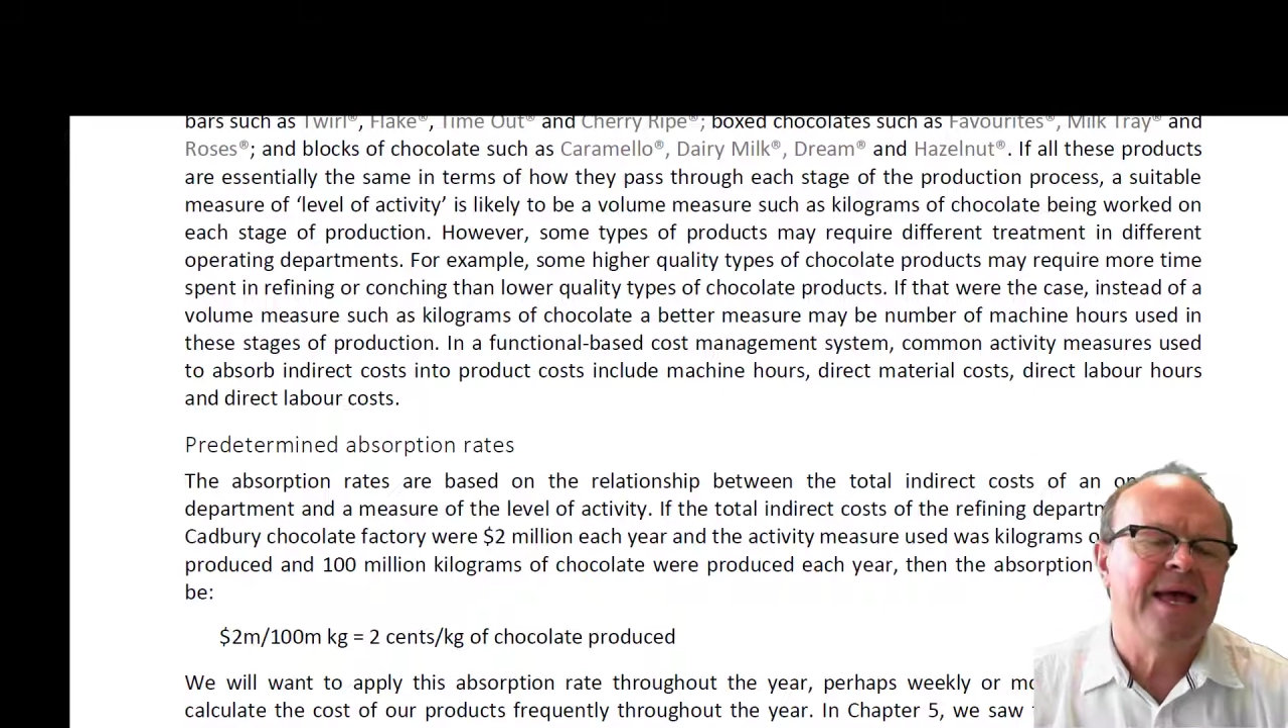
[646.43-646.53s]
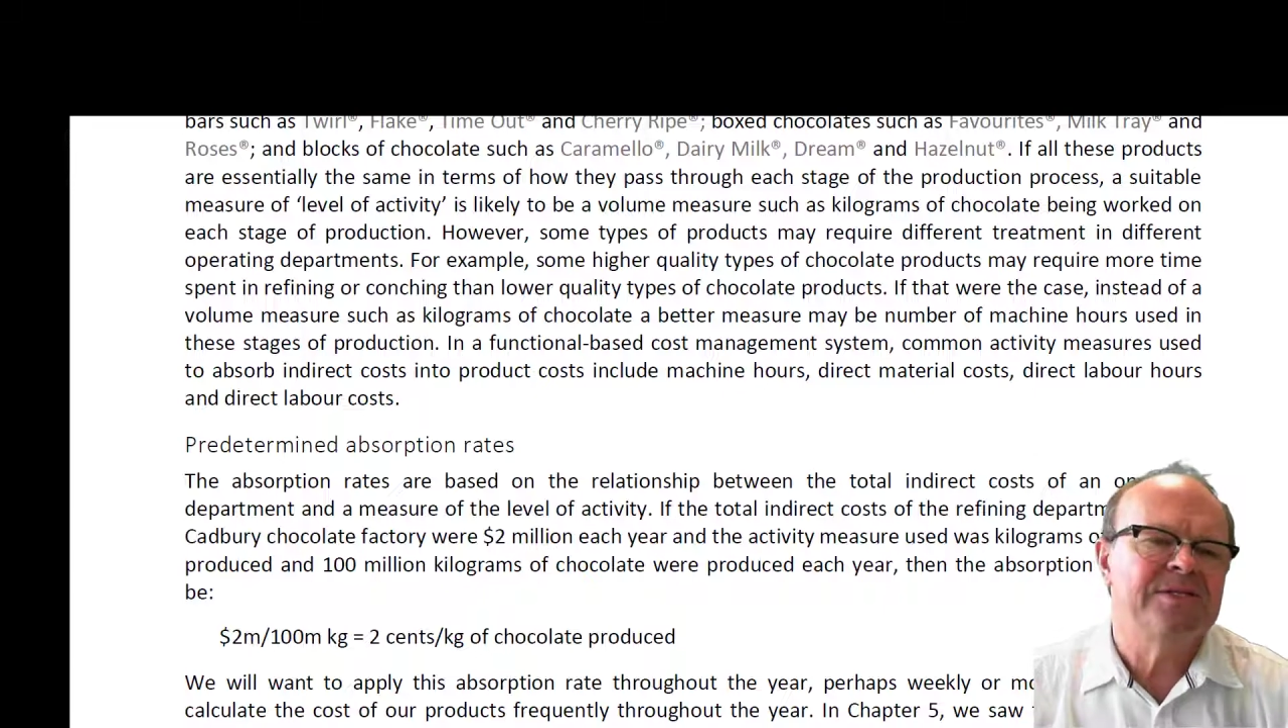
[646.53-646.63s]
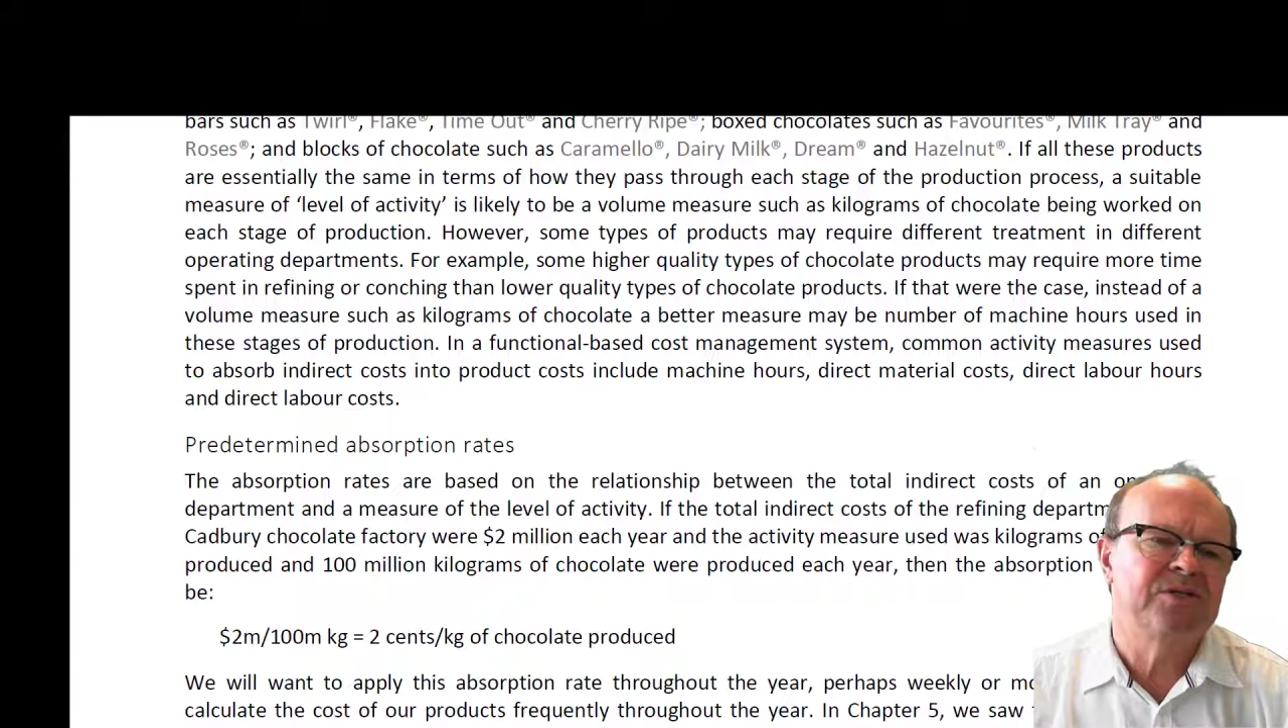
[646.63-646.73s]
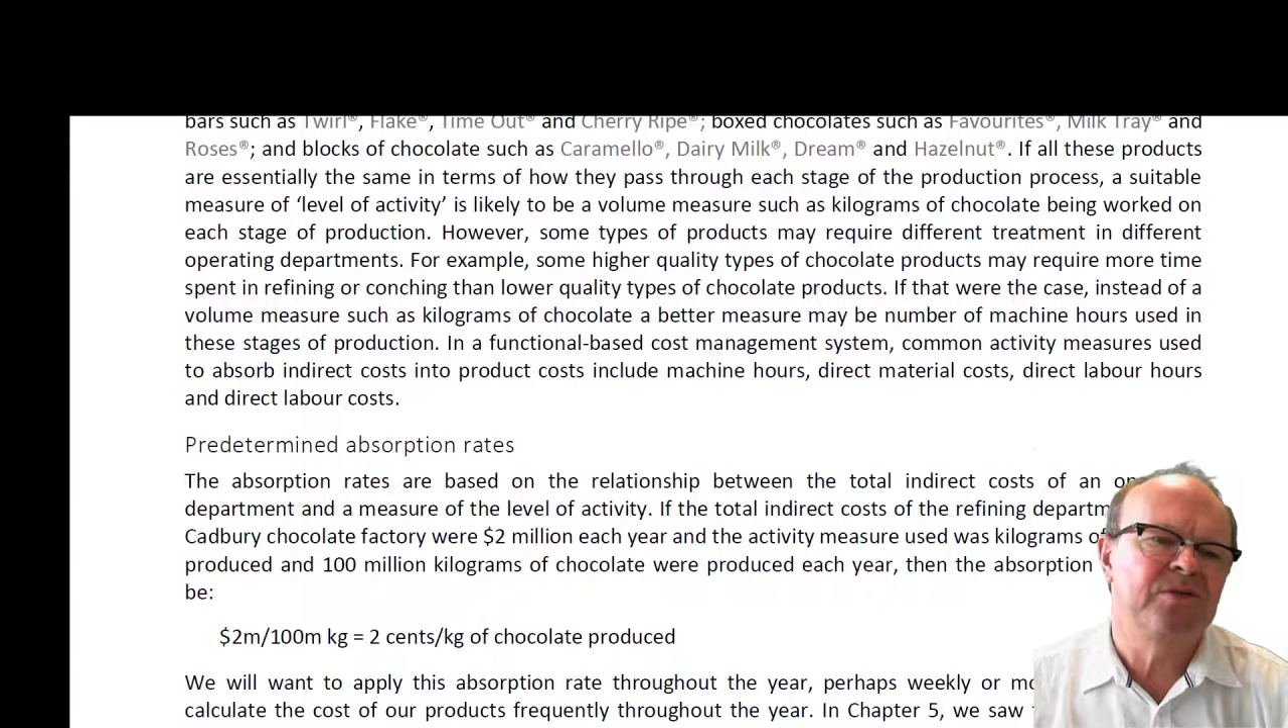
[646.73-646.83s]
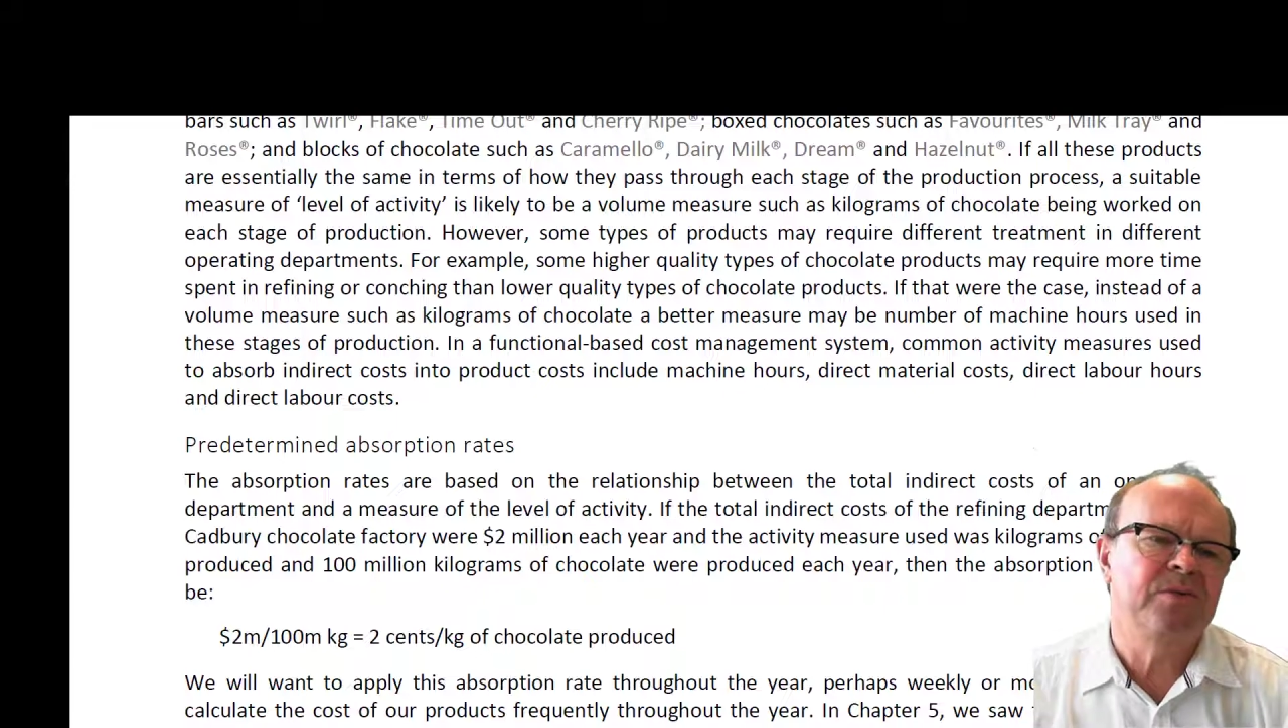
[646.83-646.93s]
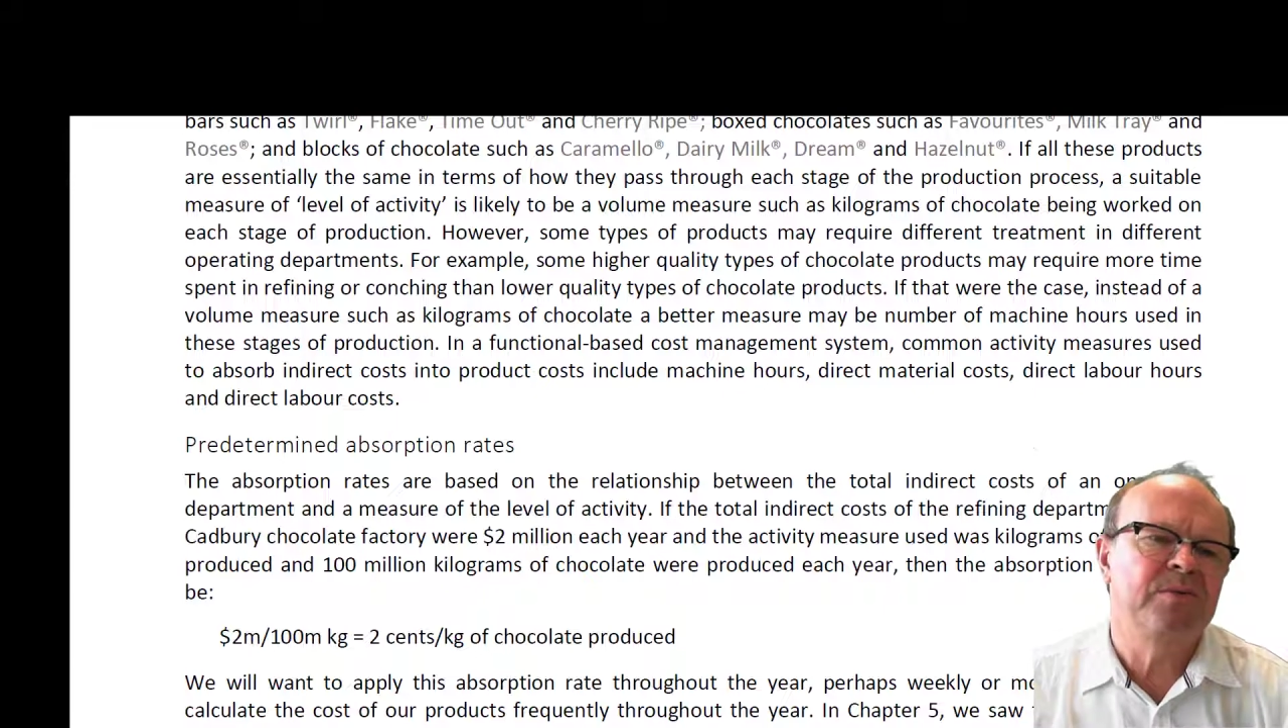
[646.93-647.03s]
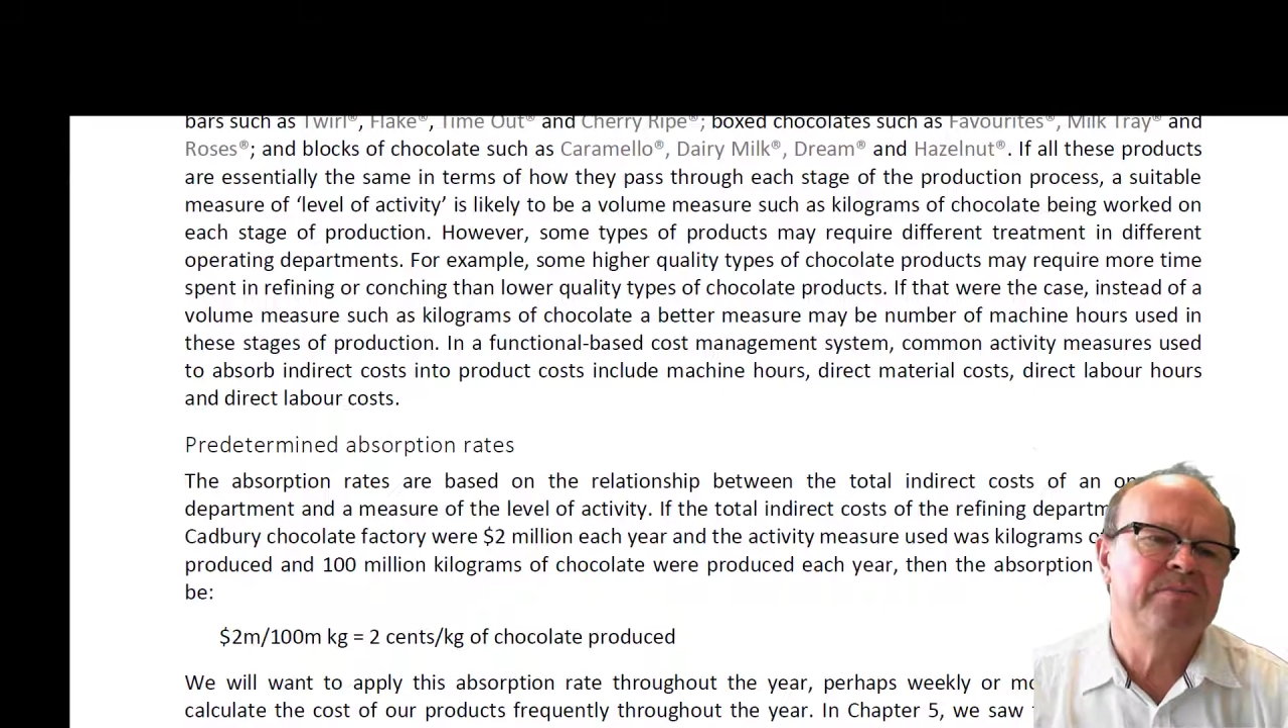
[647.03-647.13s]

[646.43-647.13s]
a suitable